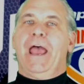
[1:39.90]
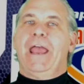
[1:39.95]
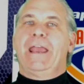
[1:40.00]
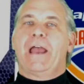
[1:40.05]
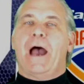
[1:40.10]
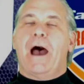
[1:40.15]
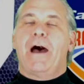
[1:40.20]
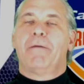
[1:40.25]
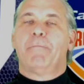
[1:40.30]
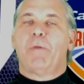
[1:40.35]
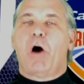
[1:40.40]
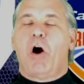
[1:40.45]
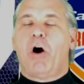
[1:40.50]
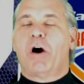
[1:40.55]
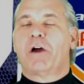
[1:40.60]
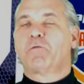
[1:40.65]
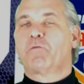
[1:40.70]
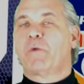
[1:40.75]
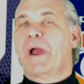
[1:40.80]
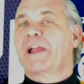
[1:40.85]
Hey, I'm
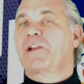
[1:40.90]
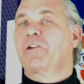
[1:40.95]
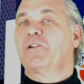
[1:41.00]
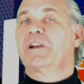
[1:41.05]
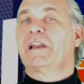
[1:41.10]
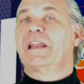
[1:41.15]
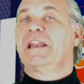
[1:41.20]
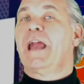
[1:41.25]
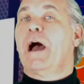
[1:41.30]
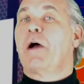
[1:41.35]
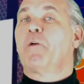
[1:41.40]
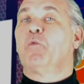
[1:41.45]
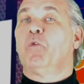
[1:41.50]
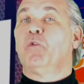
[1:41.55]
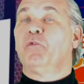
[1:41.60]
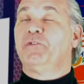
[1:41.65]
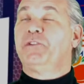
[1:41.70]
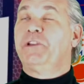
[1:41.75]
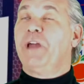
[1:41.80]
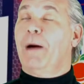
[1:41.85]
on record, and I
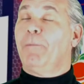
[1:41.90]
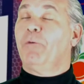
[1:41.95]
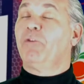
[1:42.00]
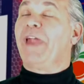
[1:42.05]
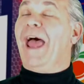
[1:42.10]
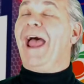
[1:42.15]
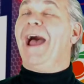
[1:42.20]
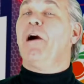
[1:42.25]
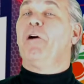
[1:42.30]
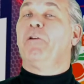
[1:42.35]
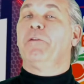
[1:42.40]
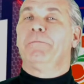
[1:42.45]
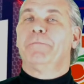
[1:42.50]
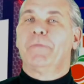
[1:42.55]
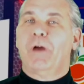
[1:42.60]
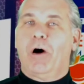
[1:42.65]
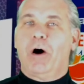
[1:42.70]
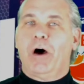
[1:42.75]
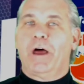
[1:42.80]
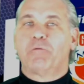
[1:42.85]
will double down
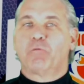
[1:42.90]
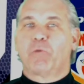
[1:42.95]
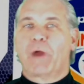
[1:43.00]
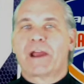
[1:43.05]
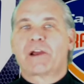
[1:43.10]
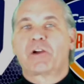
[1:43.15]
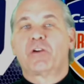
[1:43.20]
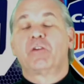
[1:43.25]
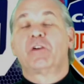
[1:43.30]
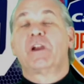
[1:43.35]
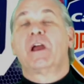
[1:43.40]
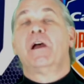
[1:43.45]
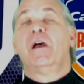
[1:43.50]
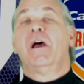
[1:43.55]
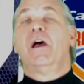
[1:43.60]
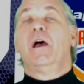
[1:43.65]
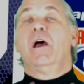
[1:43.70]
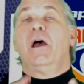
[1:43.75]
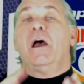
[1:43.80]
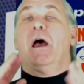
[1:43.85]
on record.
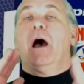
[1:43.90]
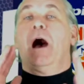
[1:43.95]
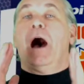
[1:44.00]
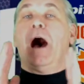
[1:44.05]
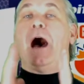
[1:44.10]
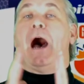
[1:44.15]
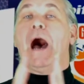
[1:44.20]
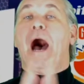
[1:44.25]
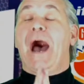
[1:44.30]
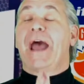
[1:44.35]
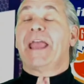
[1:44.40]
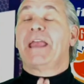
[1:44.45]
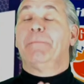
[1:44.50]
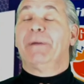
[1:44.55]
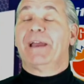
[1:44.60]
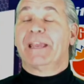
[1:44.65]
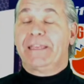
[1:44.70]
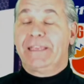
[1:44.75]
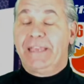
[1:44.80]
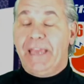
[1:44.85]
I
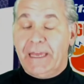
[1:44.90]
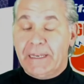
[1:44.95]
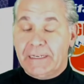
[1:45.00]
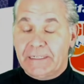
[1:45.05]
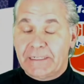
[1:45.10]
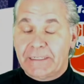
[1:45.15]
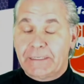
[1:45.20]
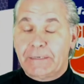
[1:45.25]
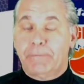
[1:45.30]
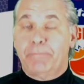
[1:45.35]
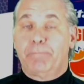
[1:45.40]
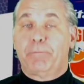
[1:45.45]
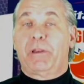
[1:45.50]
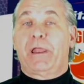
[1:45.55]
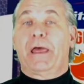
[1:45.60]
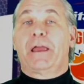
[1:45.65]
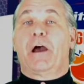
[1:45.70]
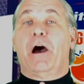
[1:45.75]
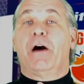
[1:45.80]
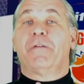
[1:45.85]
am against
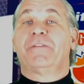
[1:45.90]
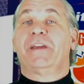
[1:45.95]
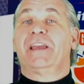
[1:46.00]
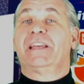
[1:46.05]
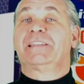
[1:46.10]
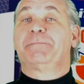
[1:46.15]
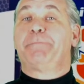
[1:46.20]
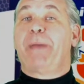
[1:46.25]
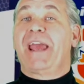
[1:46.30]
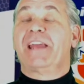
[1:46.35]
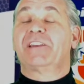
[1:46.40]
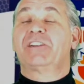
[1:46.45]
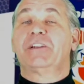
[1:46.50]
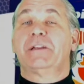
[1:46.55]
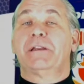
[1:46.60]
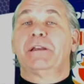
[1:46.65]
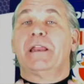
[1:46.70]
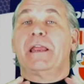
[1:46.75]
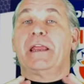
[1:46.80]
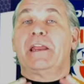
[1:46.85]
playoff
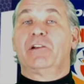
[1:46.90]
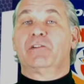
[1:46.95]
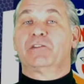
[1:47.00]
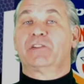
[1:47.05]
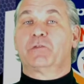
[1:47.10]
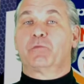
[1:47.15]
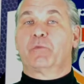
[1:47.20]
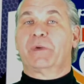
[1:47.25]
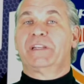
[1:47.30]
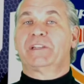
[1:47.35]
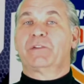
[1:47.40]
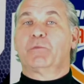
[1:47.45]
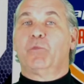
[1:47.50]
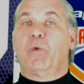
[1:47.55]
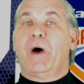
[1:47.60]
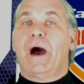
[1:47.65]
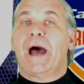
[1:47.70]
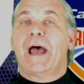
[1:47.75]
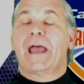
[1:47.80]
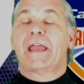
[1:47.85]
expansion. Here's the reason
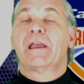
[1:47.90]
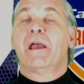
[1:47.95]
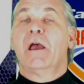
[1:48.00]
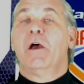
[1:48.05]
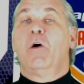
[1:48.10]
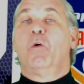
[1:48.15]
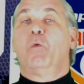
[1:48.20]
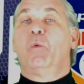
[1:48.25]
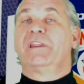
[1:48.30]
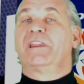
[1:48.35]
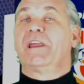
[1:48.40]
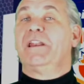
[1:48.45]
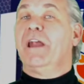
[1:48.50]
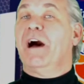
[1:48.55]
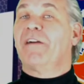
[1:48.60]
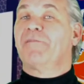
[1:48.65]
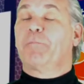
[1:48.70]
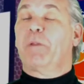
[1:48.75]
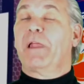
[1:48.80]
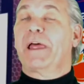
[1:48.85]
why. With
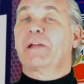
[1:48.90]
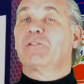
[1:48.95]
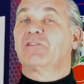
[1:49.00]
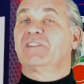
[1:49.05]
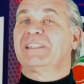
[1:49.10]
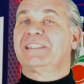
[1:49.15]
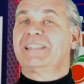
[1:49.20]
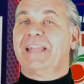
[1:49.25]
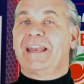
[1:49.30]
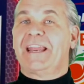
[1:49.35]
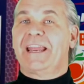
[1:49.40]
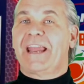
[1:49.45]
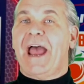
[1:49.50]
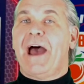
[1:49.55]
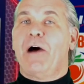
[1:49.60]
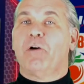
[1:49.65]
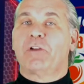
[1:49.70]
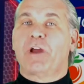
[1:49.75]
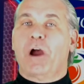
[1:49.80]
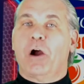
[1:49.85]
enough players sitting
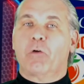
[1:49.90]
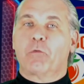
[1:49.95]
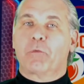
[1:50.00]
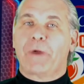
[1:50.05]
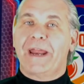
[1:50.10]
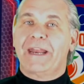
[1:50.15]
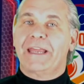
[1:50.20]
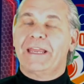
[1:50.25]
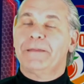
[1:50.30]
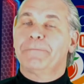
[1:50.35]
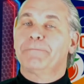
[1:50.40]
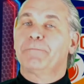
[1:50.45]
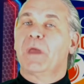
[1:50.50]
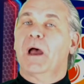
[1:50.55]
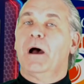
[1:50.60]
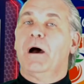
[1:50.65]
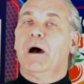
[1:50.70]
out already,